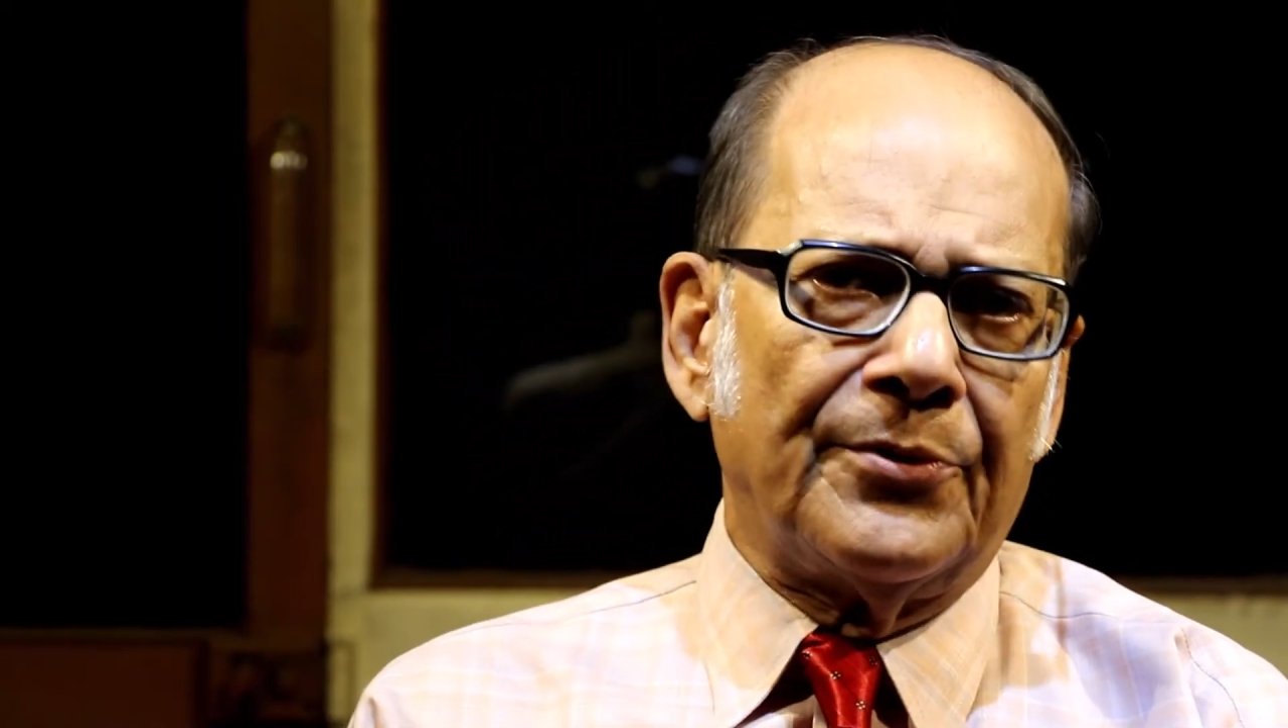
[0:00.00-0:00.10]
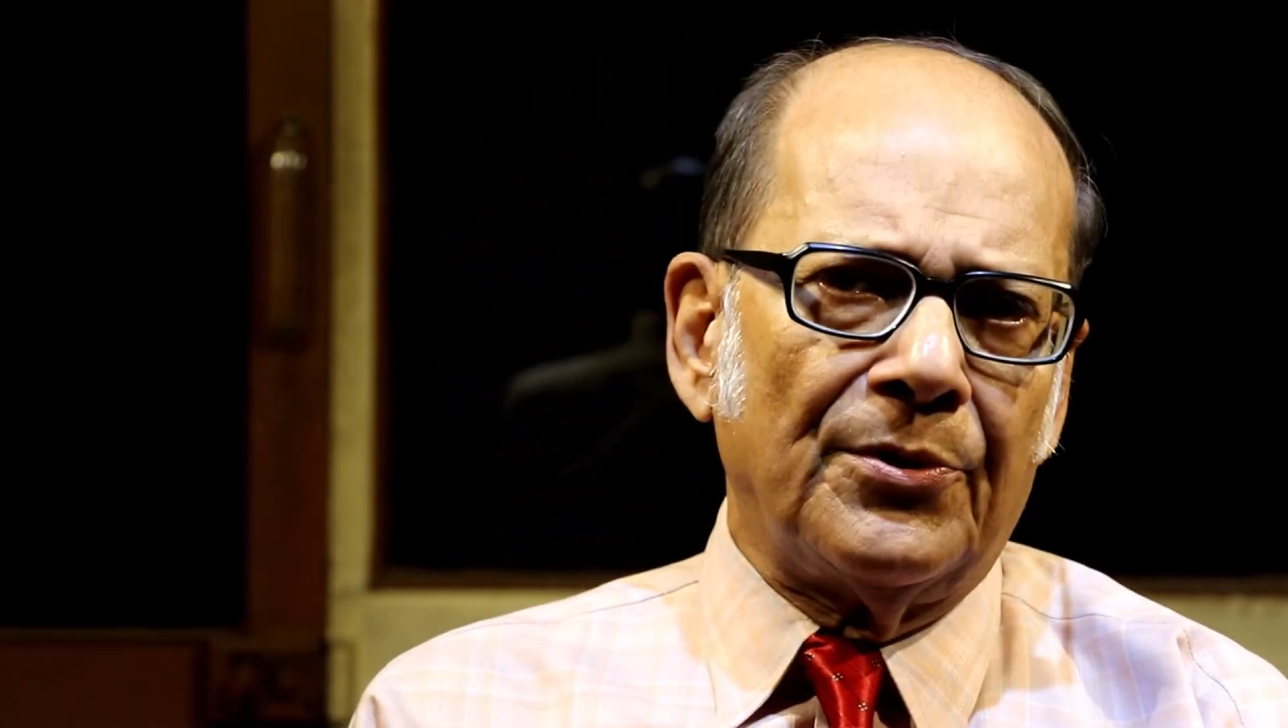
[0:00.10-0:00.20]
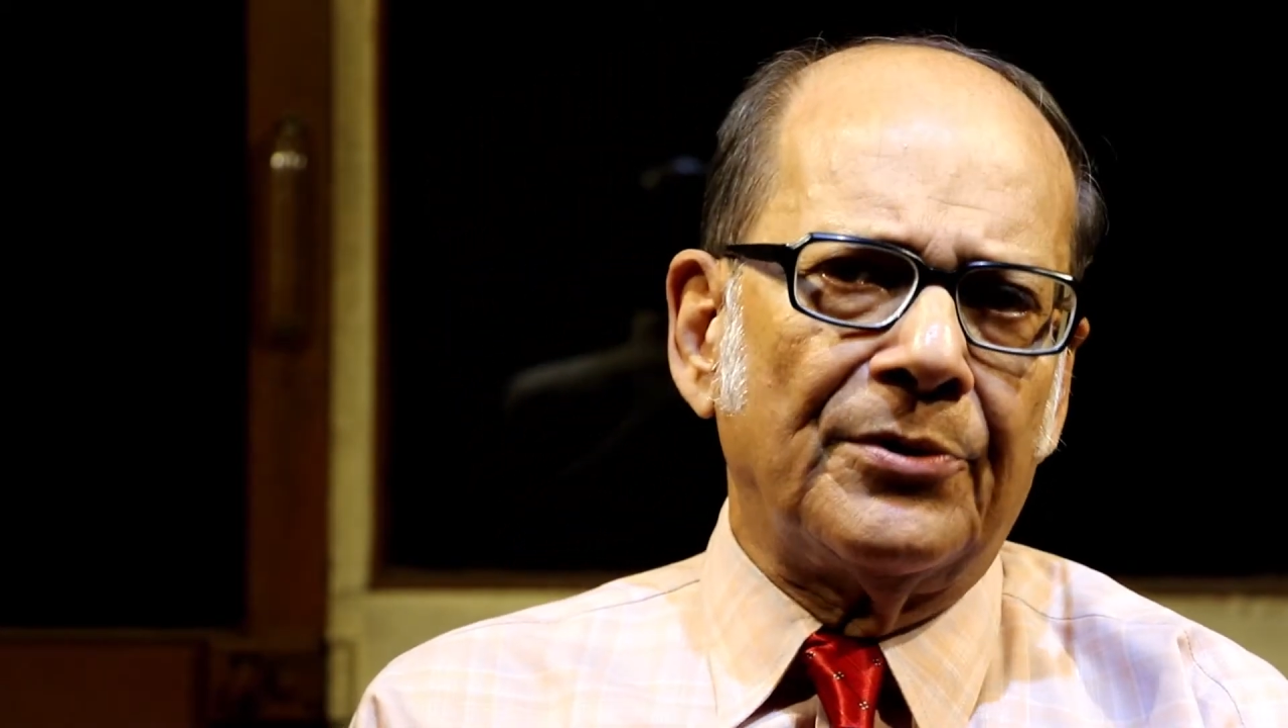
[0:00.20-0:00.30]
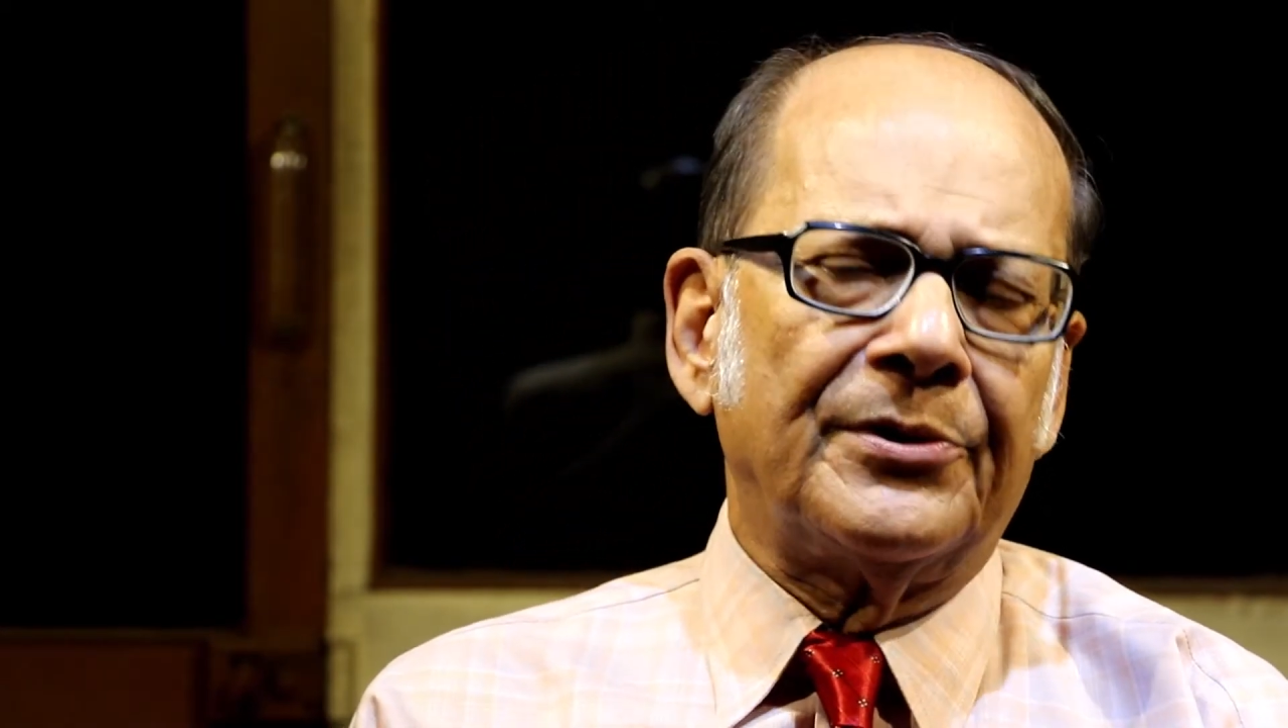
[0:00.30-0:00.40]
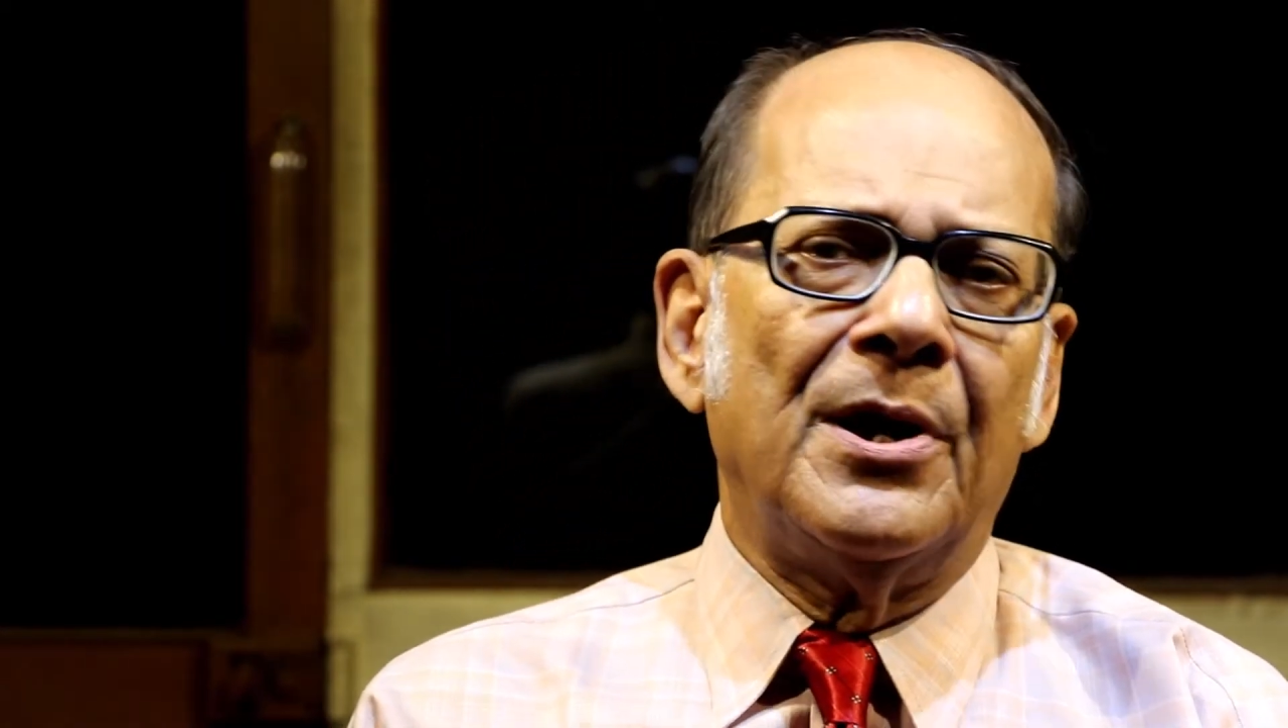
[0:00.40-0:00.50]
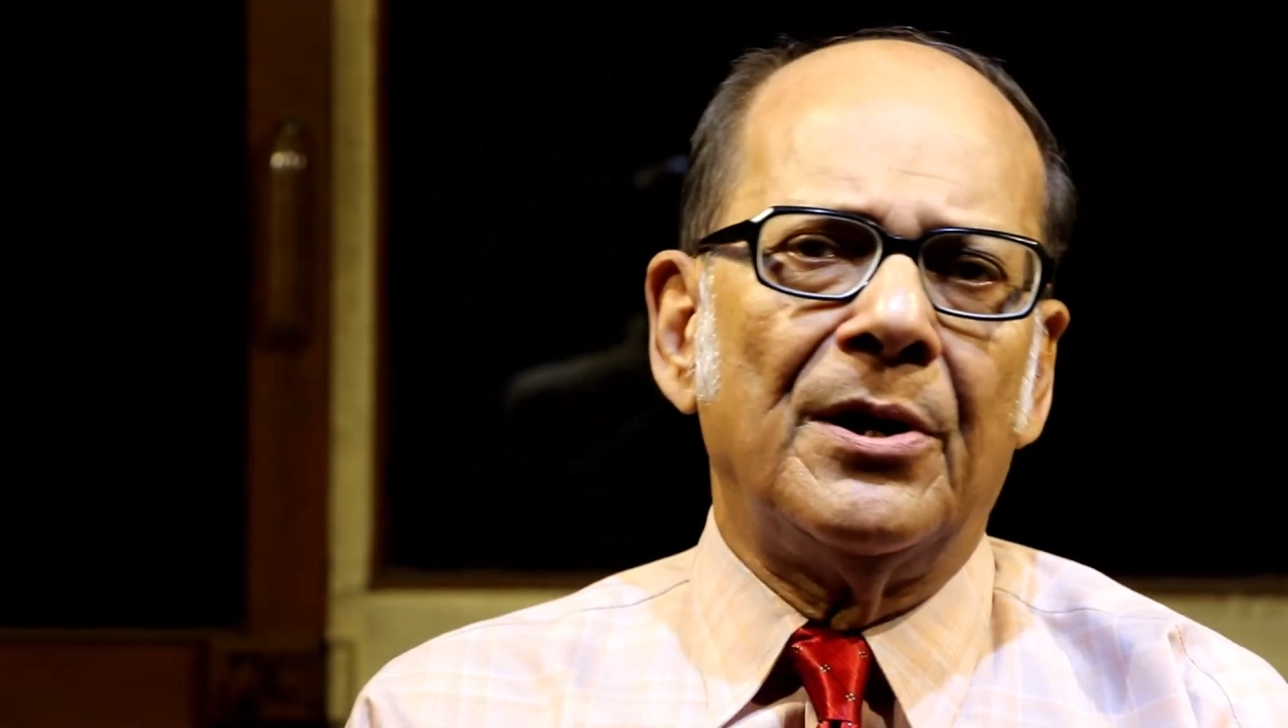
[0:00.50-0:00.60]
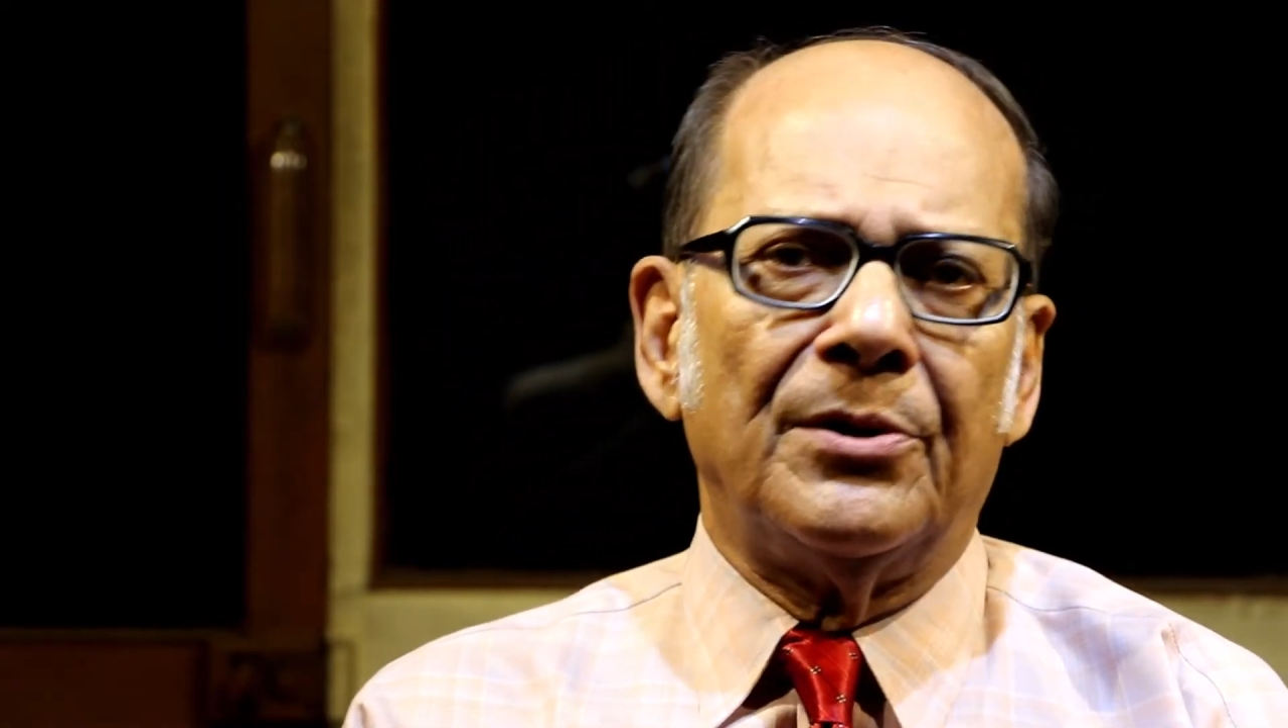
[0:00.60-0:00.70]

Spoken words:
Road?